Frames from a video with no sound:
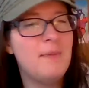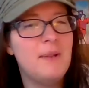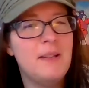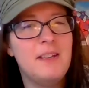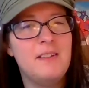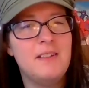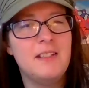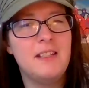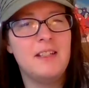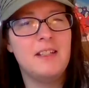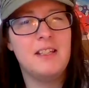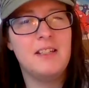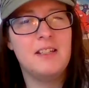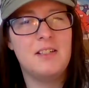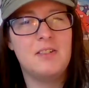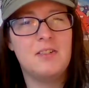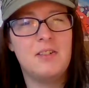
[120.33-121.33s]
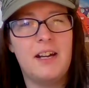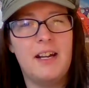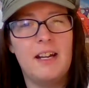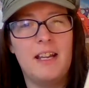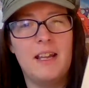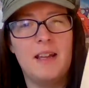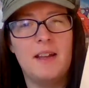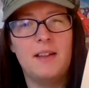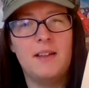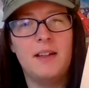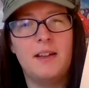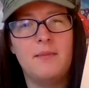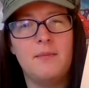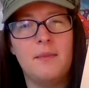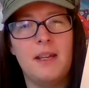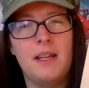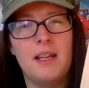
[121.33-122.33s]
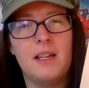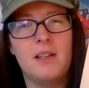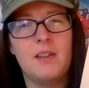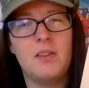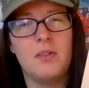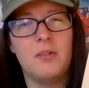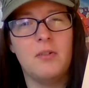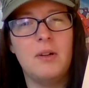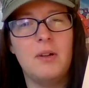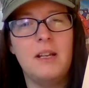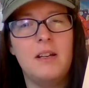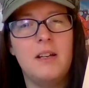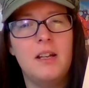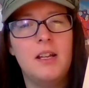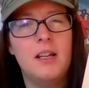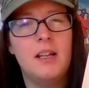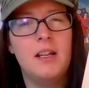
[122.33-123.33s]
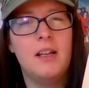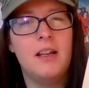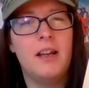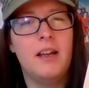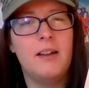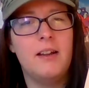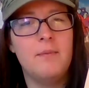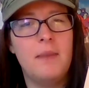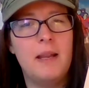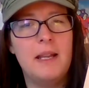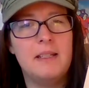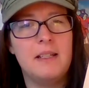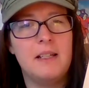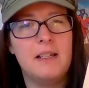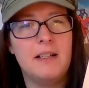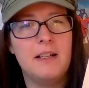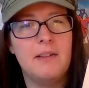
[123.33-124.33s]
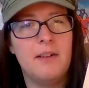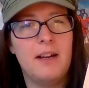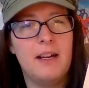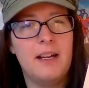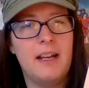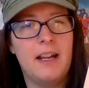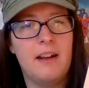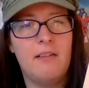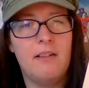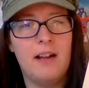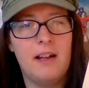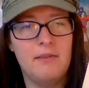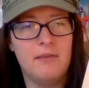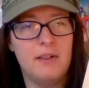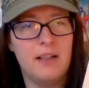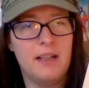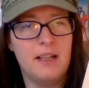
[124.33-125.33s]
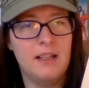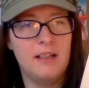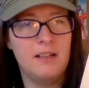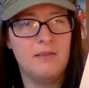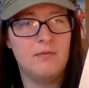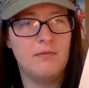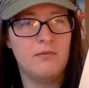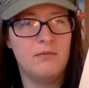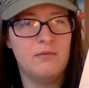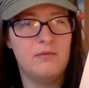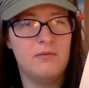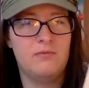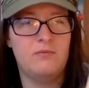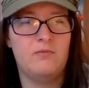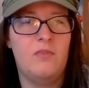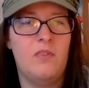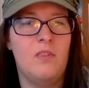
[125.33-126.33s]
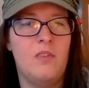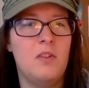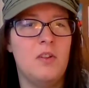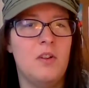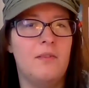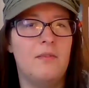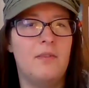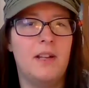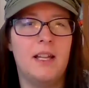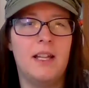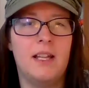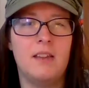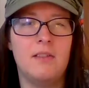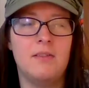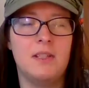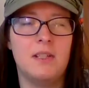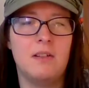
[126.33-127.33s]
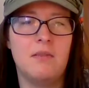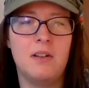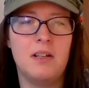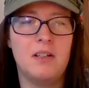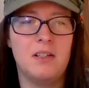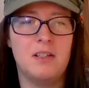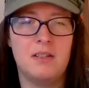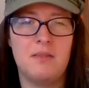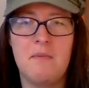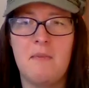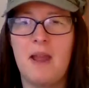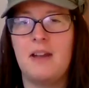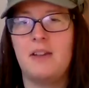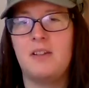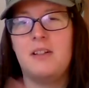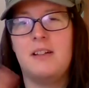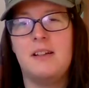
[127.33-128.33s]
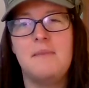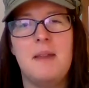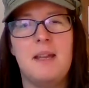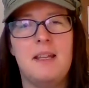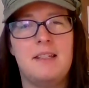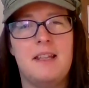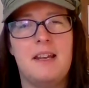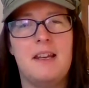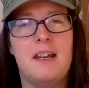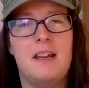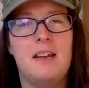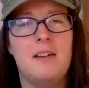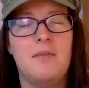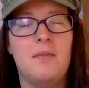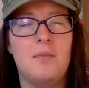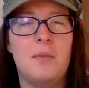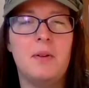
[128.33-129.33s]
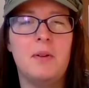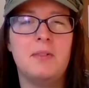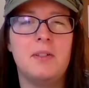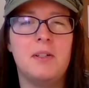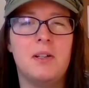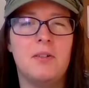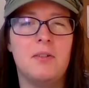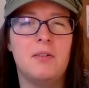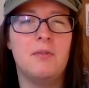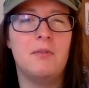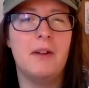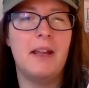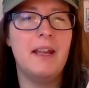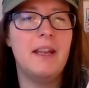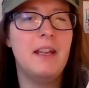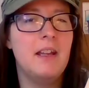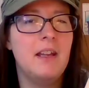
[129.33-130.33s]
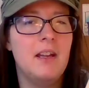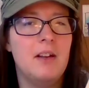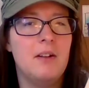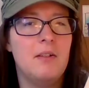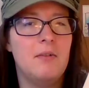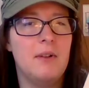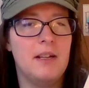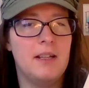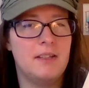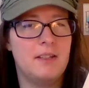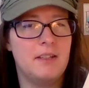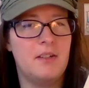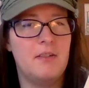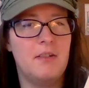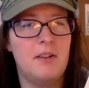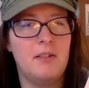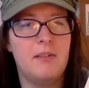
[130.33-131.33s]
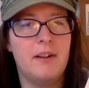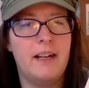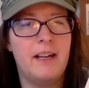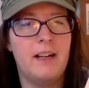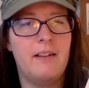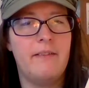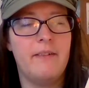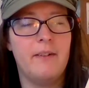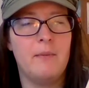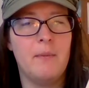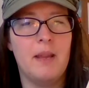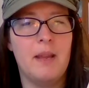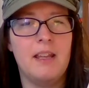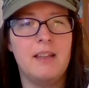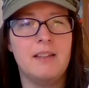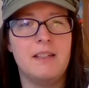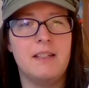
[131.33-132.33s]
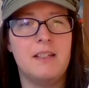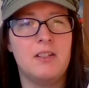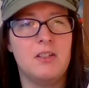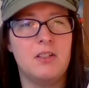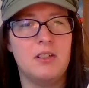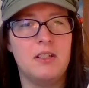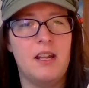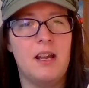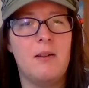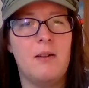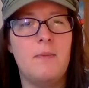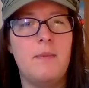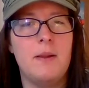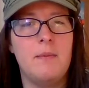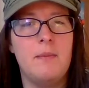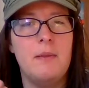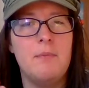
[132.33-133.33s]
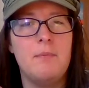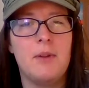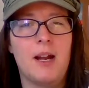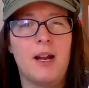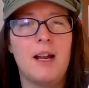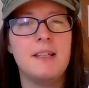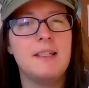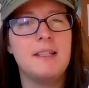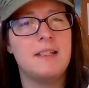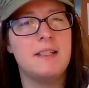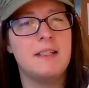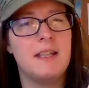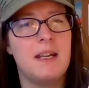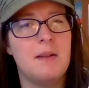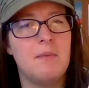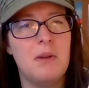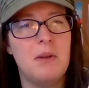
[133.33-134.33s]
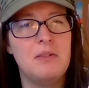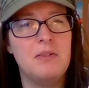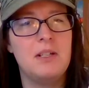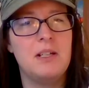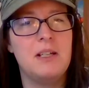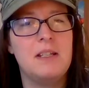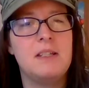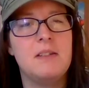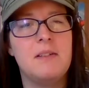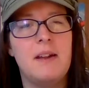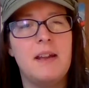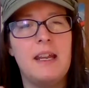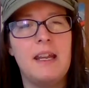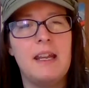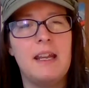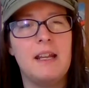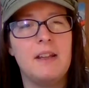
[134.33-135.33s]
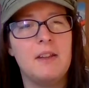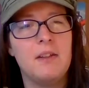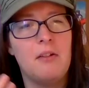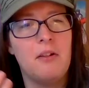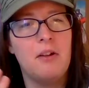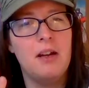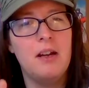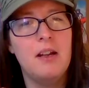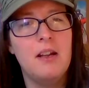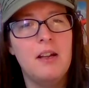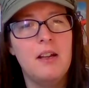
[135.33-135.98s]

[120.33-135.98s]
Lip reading: been using these to try to help me get through it. Basically right now I really don't feel like using one just magically makes that negative emotion go away. What it's doing right now for me is it's just helping me process that emotion so I can get through it